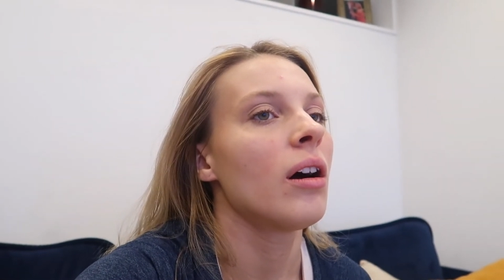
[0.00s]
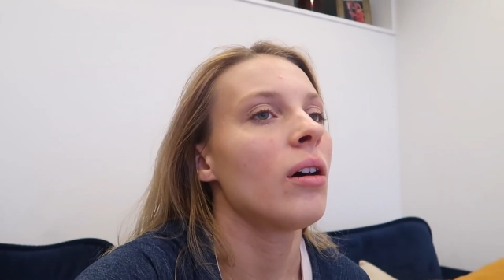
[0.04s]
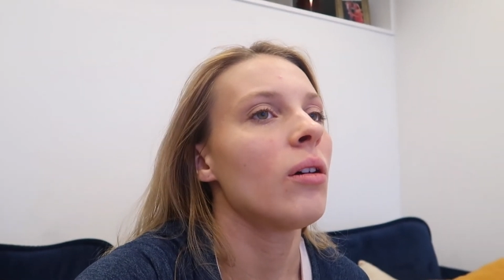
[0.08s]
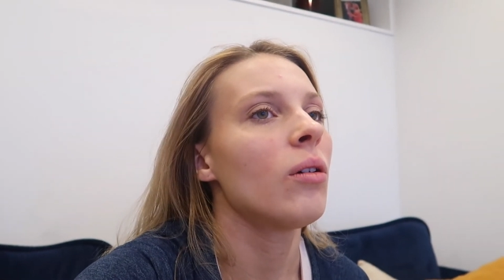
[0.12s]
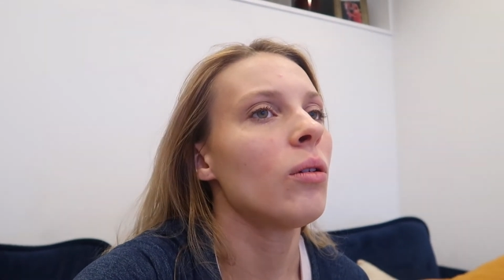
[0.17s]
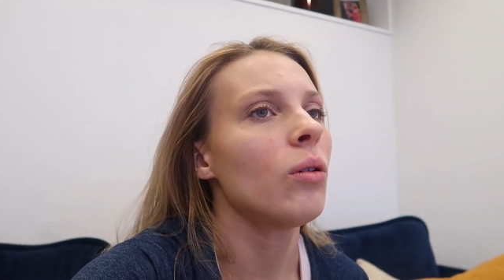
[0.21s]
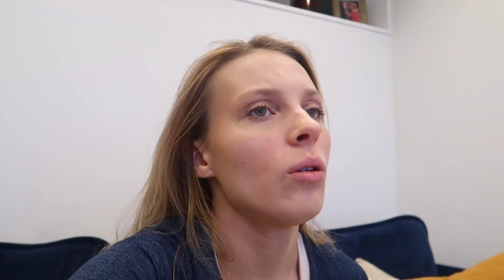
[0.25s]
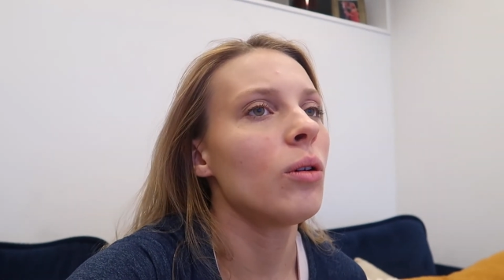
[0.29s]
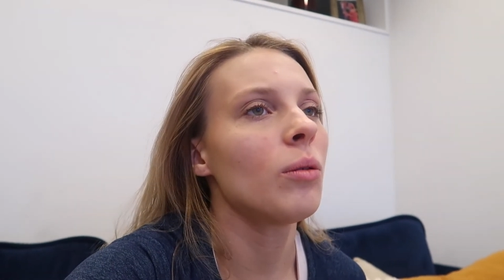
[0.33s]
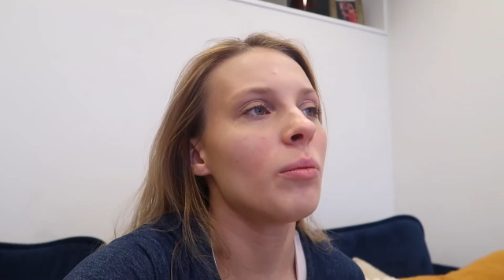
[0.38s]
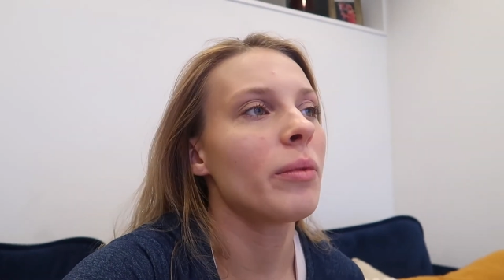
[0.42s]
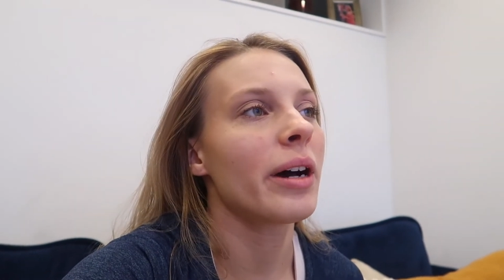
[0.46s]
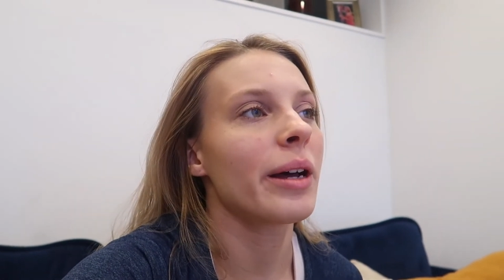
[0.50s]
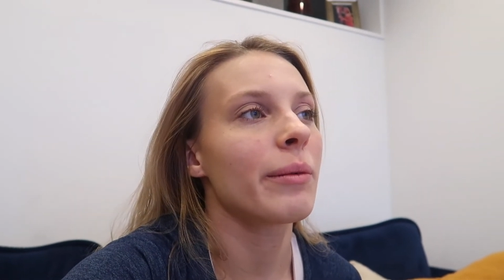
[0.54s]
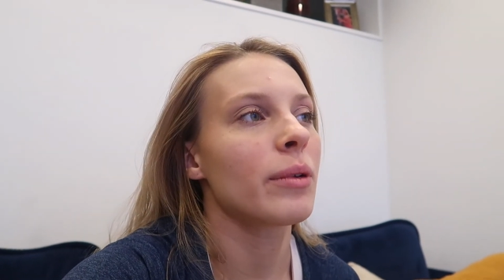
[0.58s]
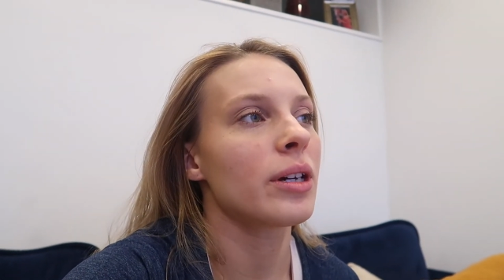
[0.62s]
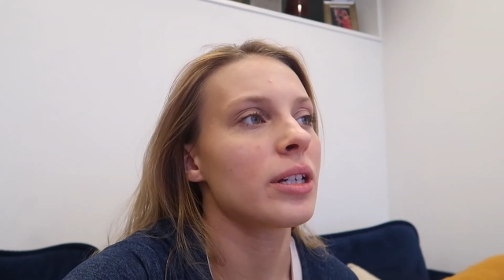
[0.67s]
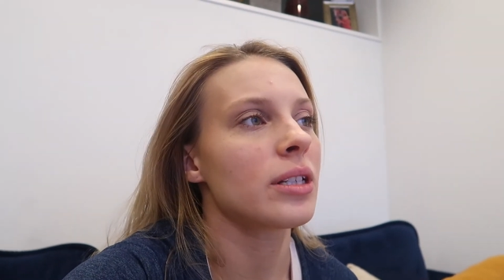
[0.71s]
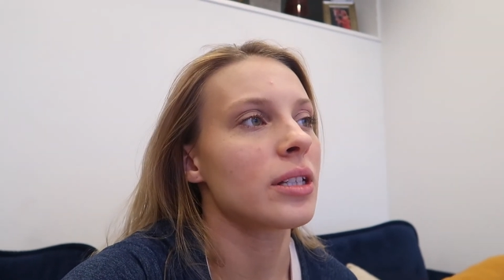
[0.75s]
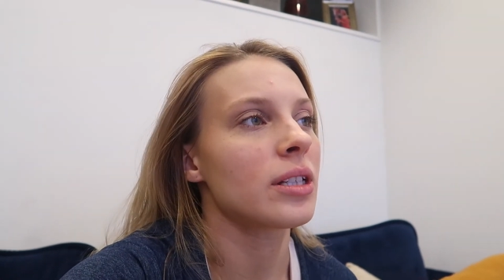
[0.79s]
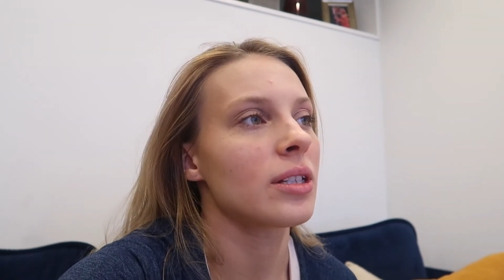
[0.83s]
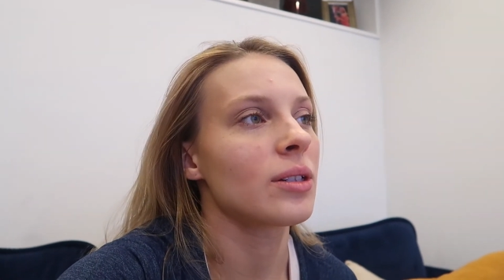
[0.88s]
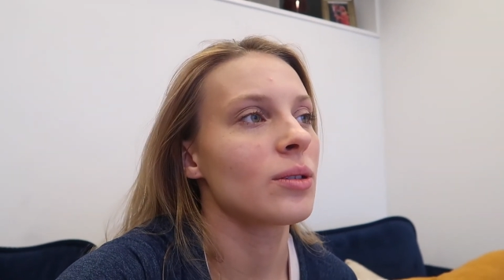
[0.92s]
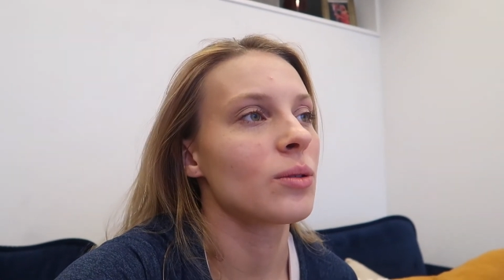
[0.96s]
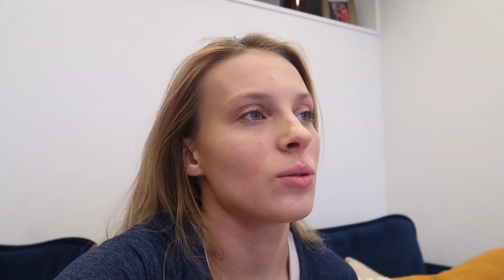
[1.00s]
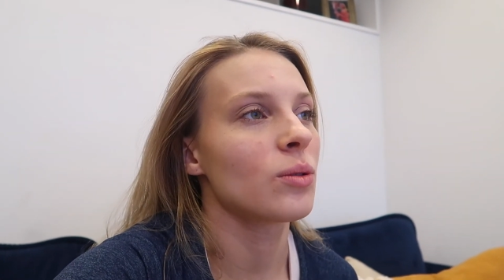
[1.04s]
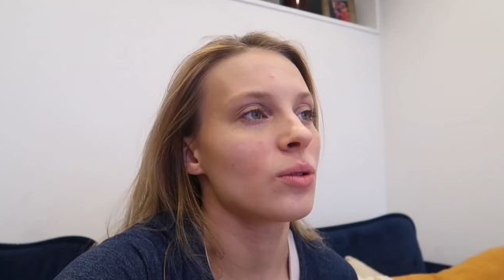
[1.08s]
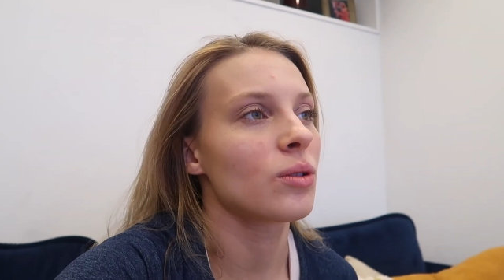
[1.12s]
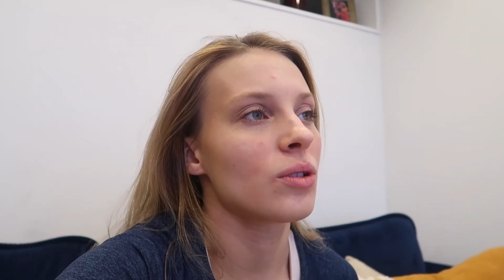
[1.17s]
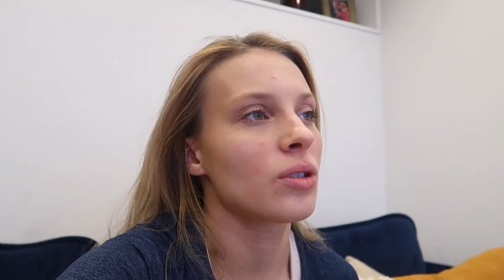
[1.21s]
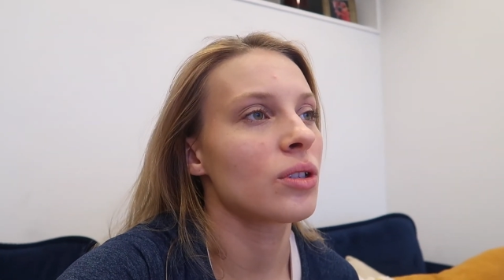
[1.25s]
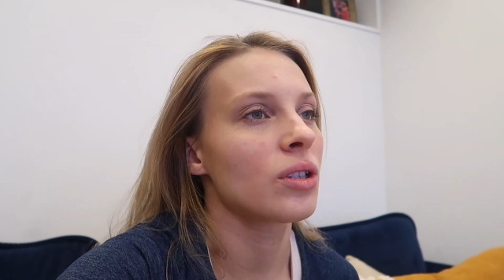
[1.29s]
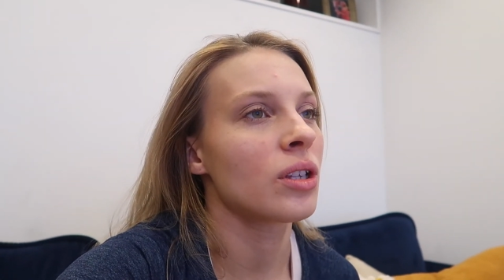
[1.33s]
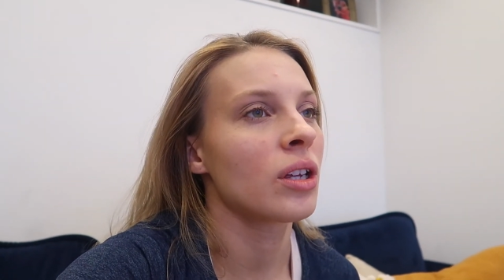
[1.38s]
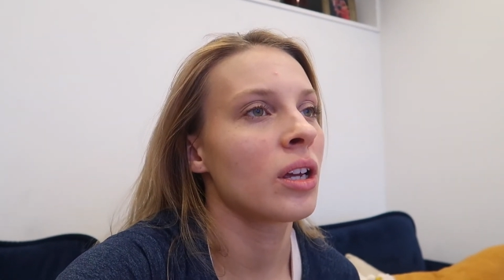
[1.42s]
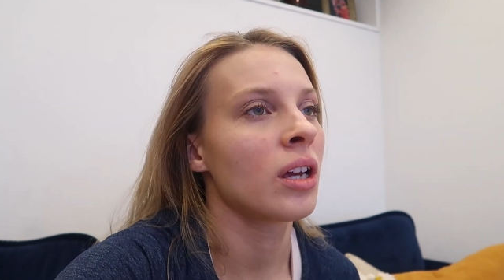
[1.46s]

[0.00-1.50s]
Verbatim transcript: all my muscles